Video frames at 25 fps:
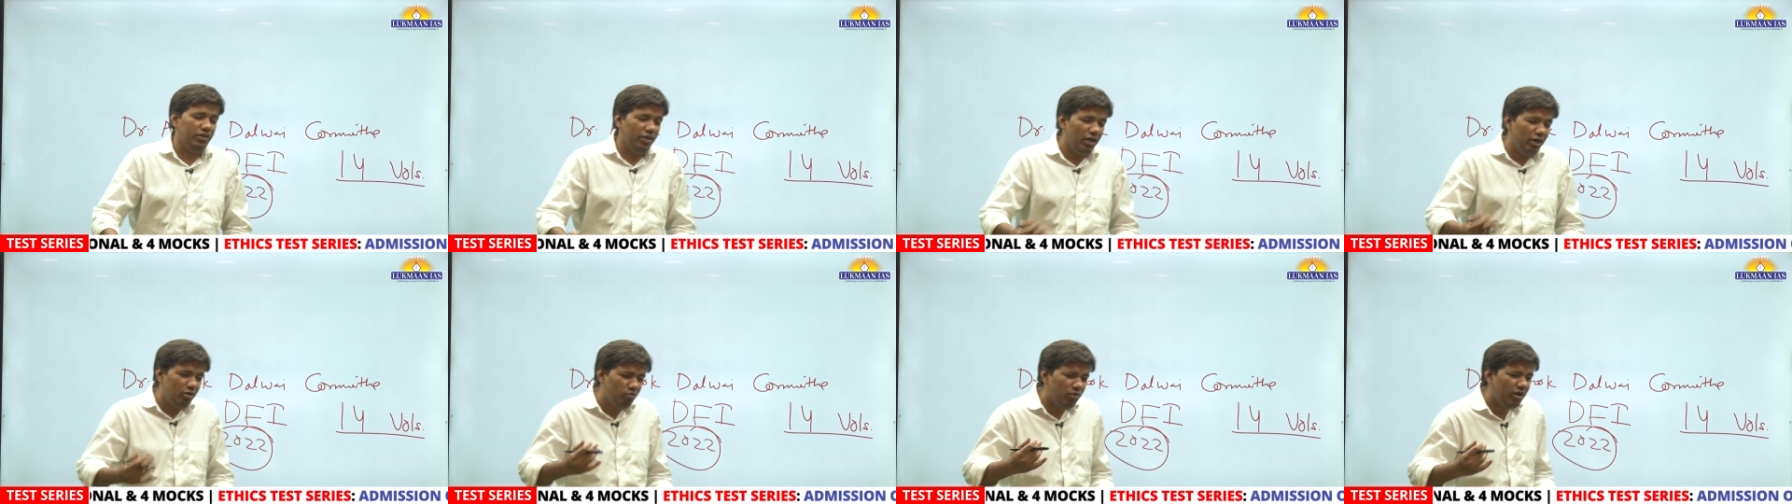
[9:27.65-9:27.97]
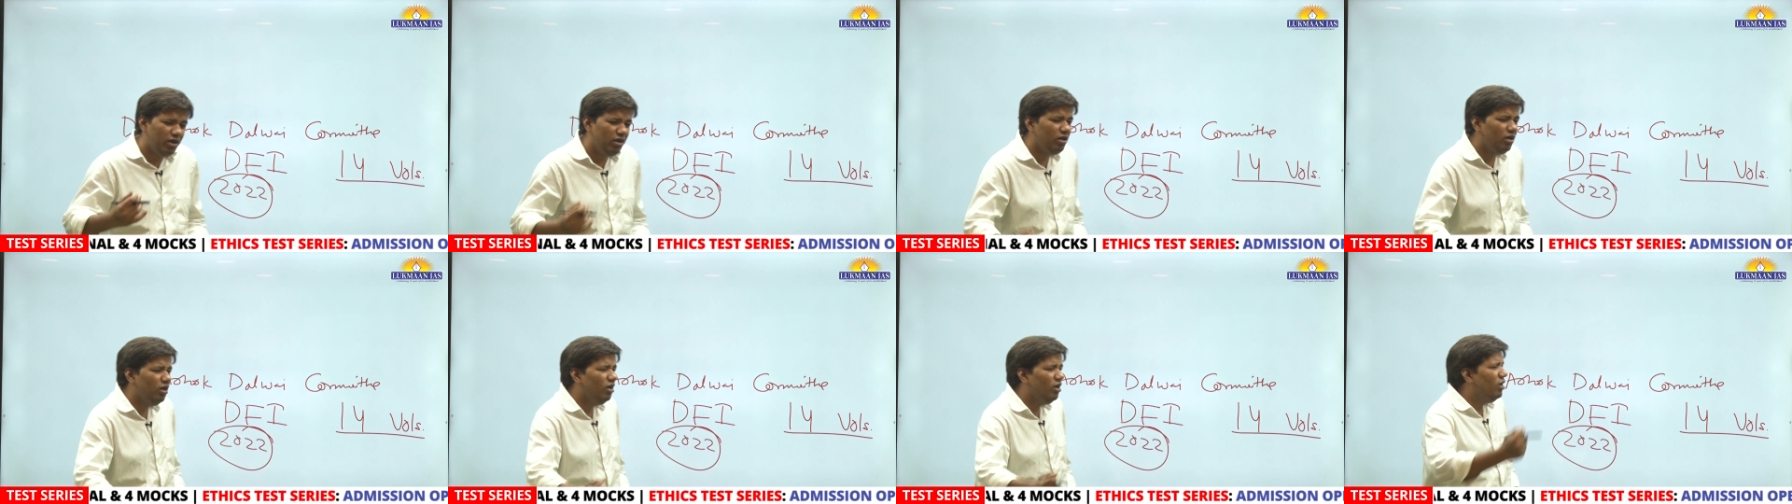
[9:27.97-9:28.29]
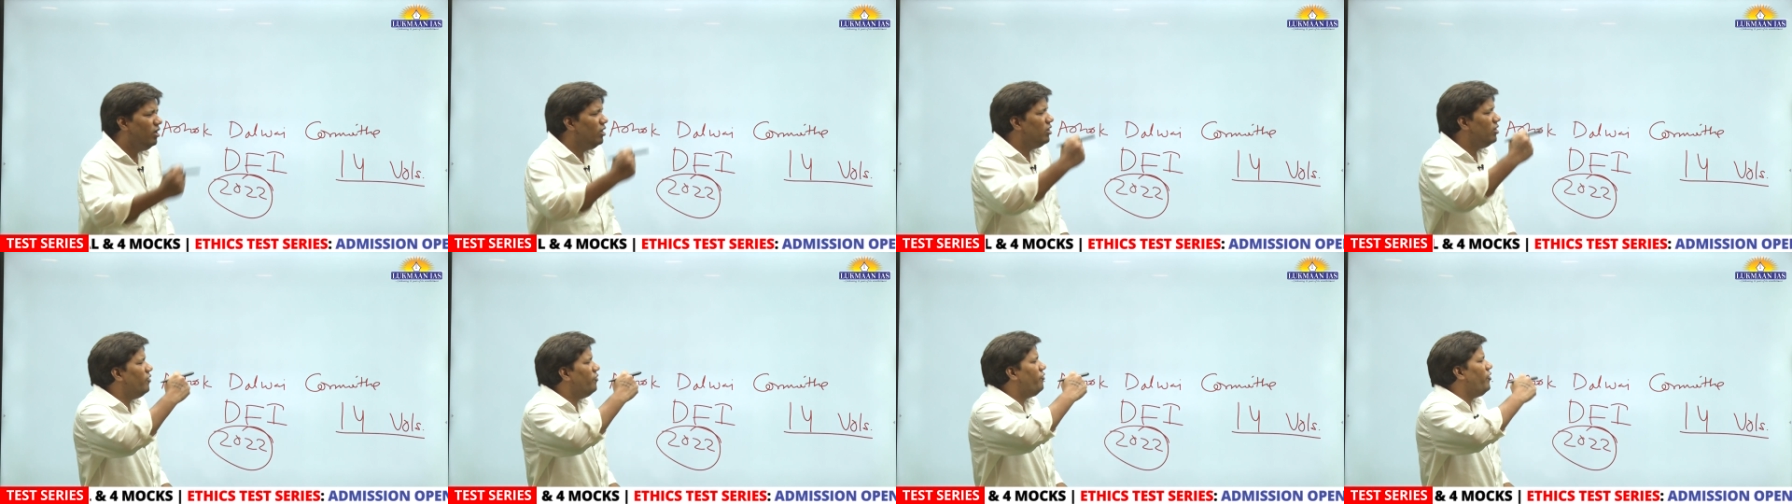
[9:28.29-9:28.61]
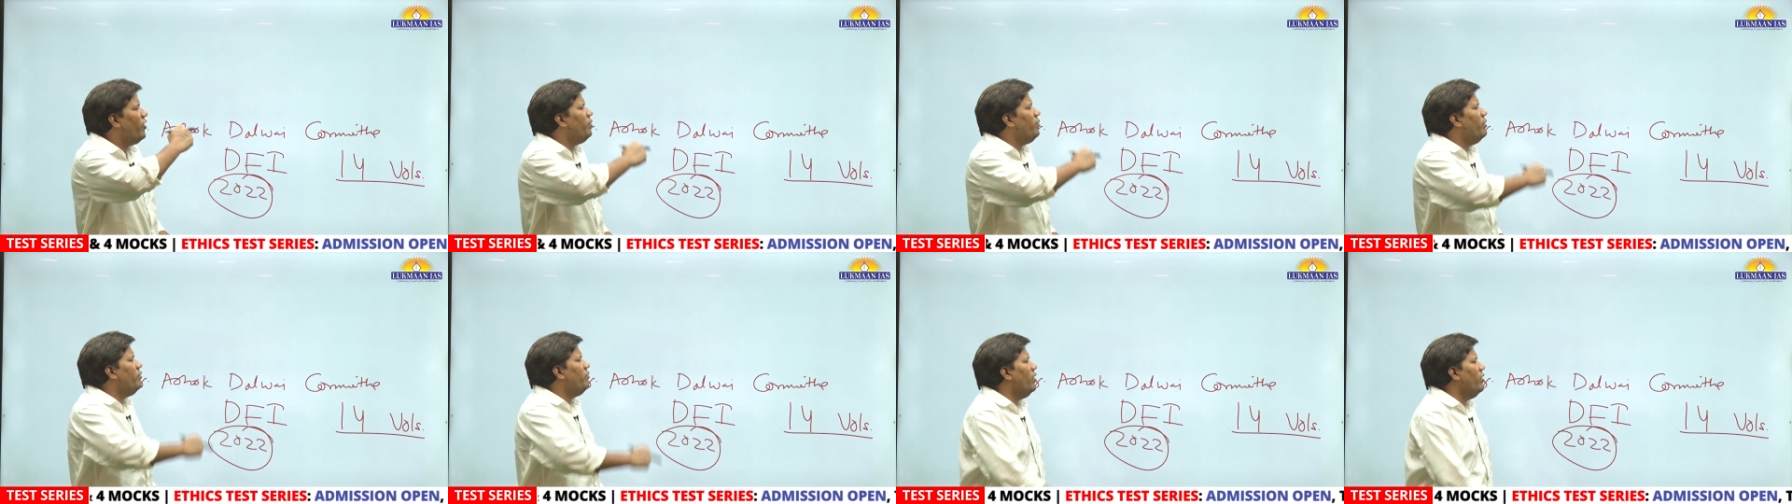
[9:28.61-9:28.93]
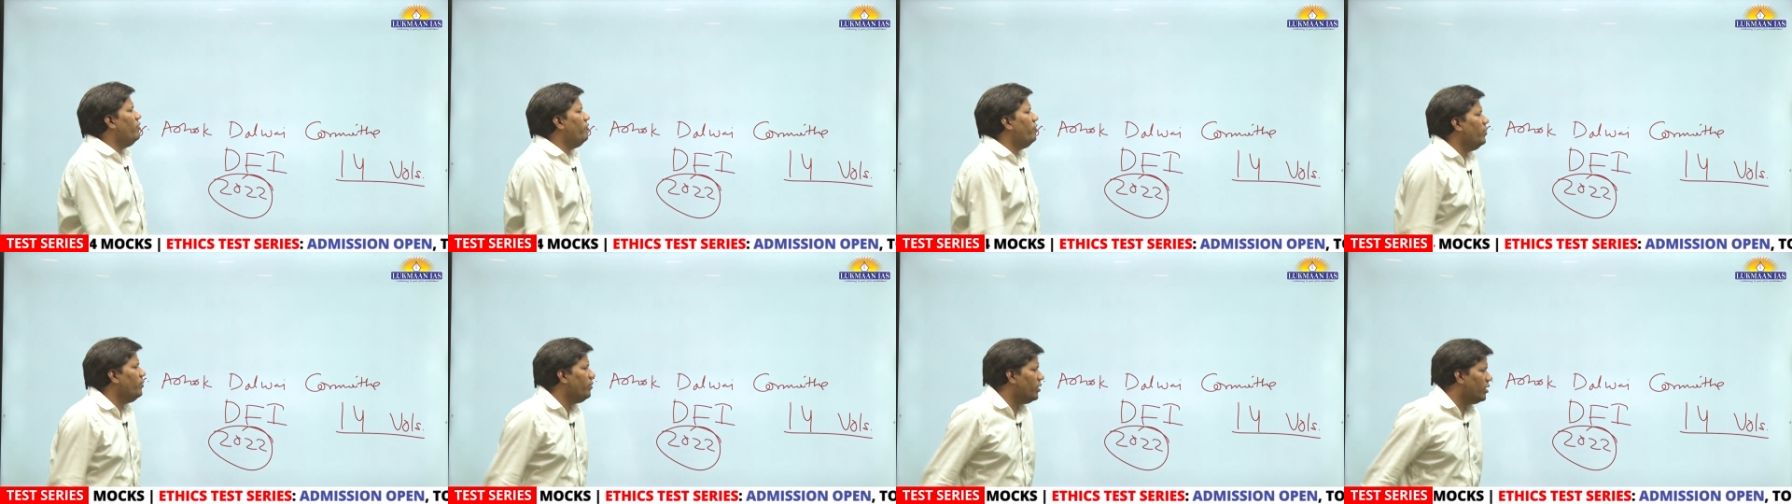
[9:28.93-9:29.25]
That's why the farmer
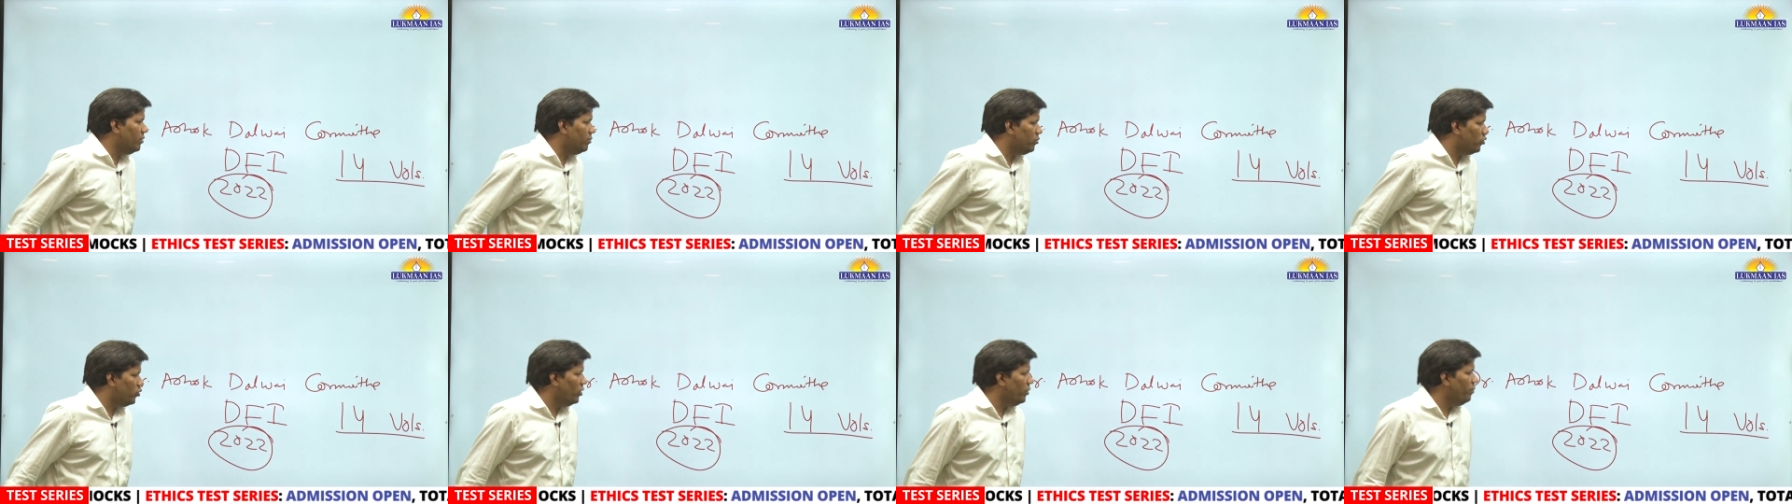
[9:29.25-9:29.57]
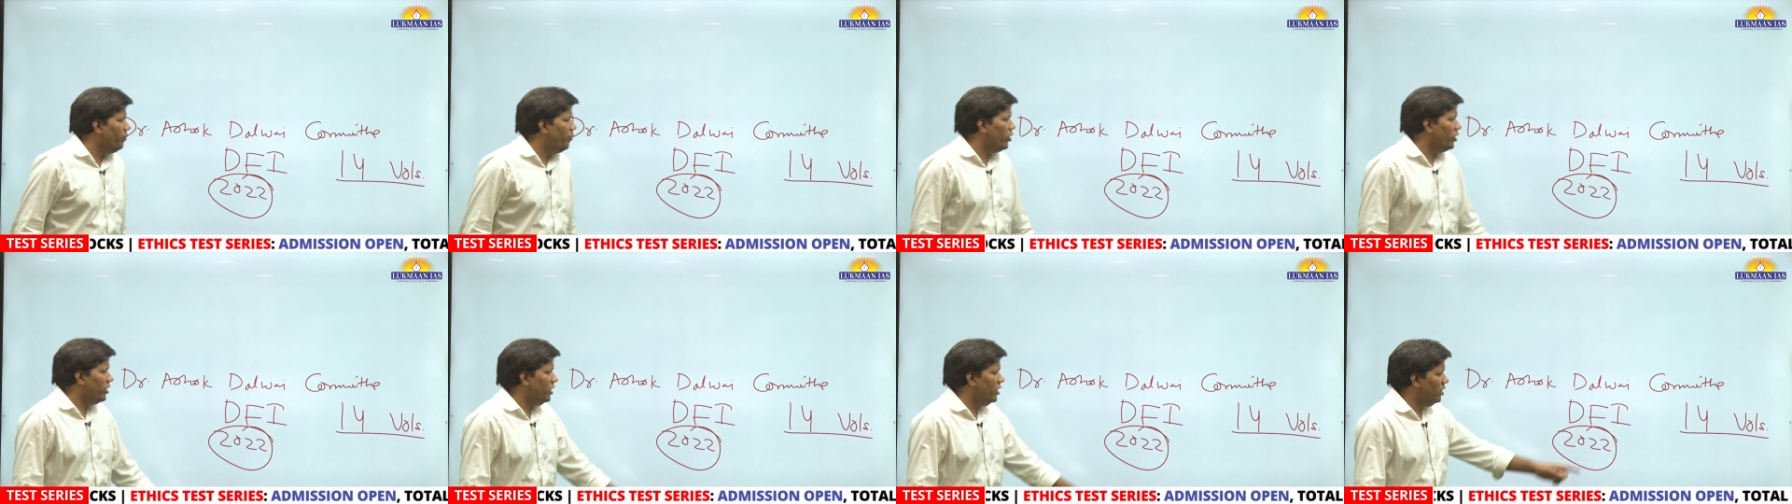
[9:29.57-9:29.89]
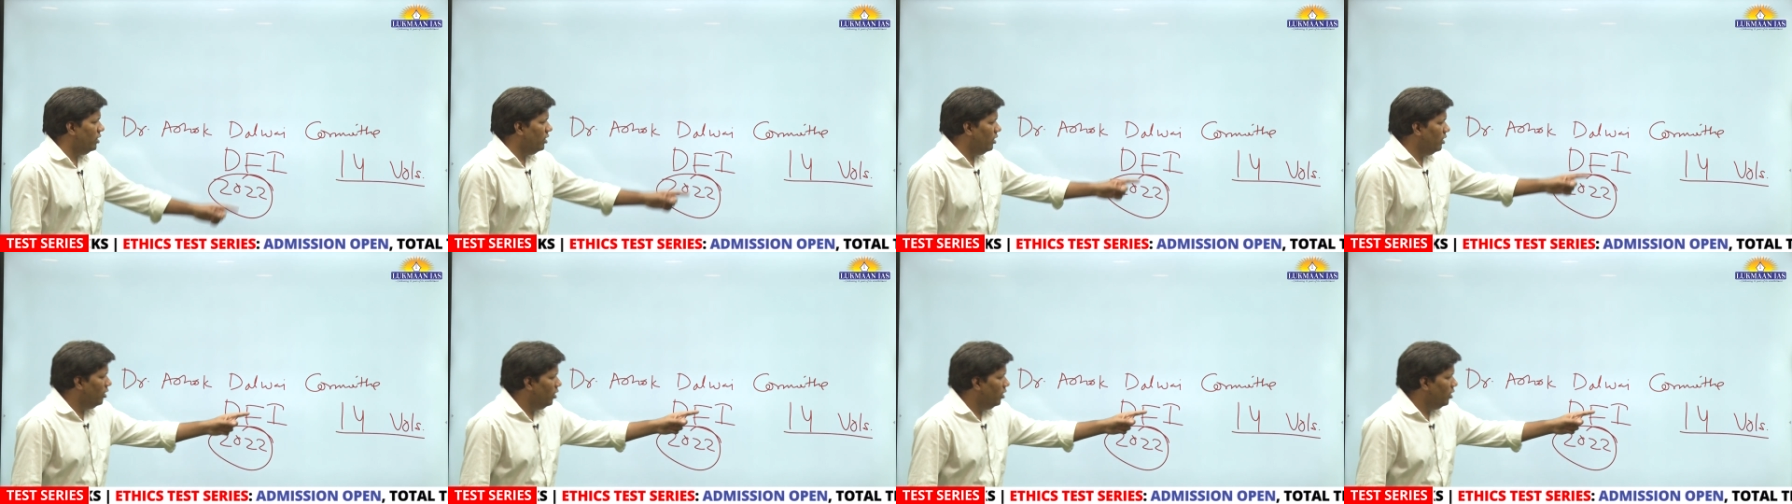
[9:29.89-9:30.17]
welfare becomes so important.